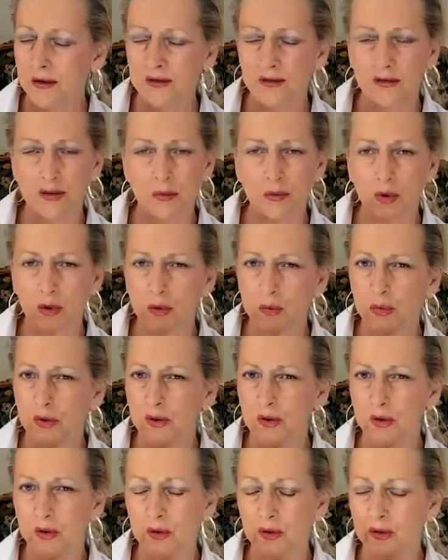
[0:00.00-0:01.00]
somewhere
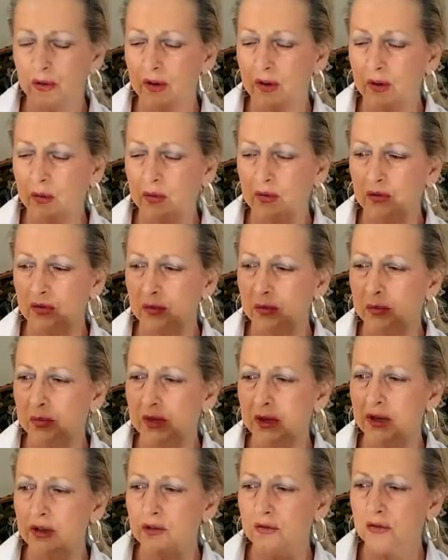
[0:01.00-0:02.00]
where there was a
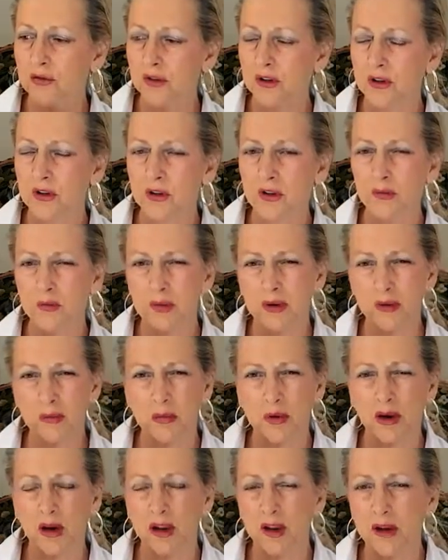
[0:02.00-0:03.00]
beach. It could have been in
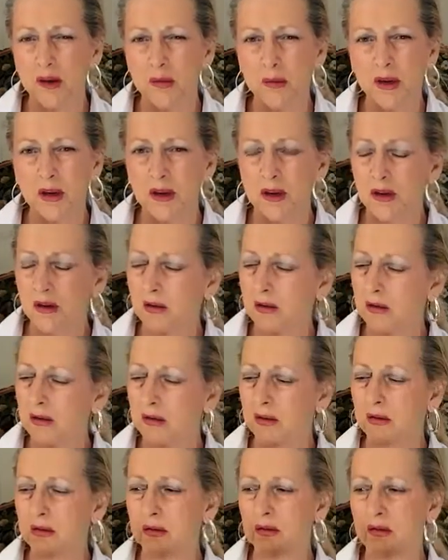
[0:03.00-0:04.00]
Miami
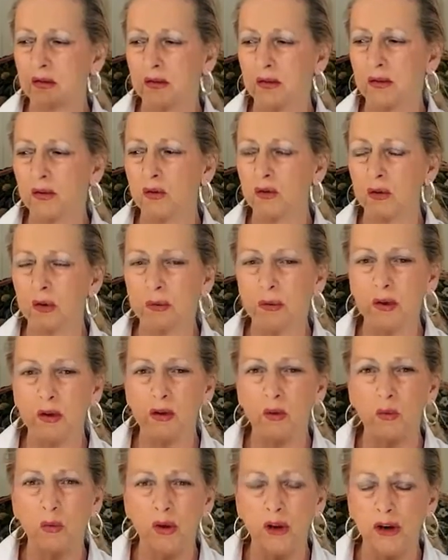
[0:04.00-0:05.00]
or the Caribbean
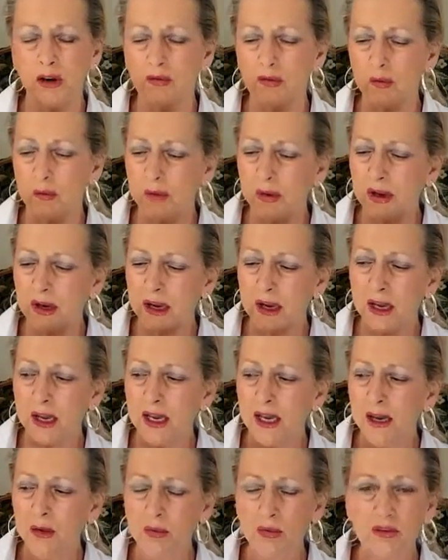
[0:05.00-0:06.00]
or whatever, but
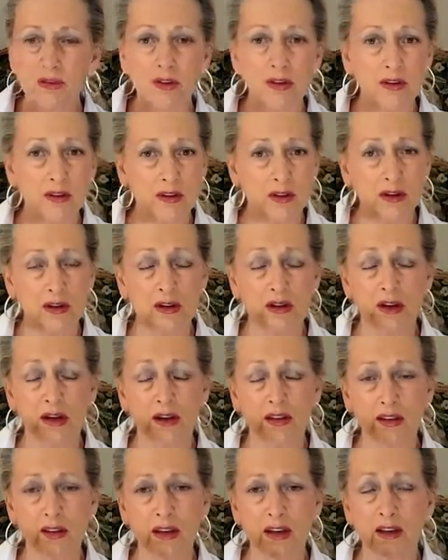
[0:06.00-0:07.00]
it was in the, I
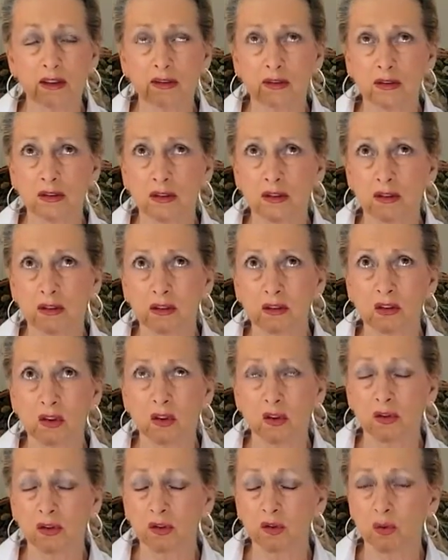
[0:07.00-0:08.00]
think it's
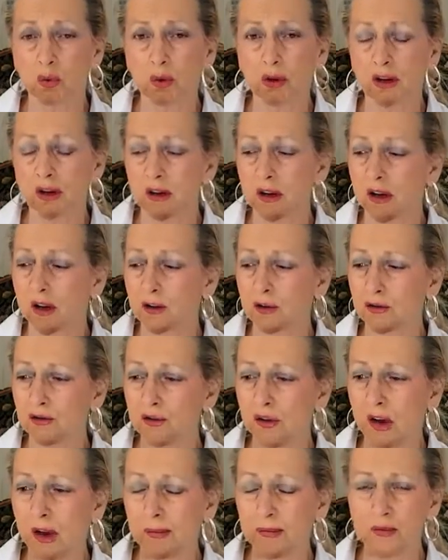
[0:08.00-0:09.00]
called the $20
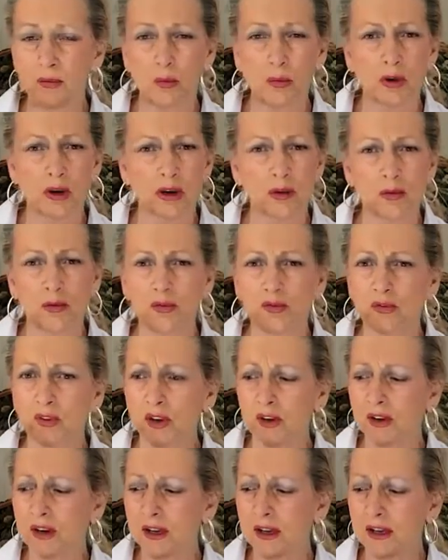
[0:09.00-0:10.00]
shops or whatever. It was
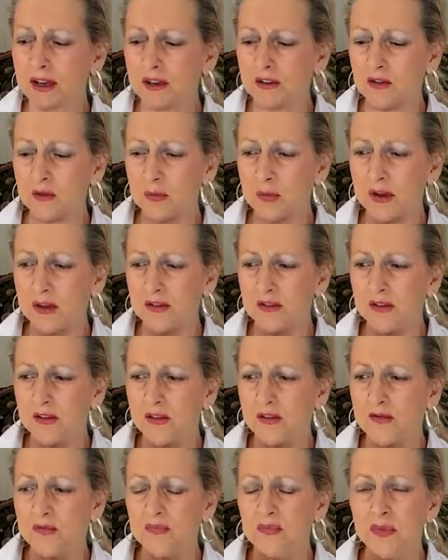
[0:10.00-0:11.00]
very inexpensive.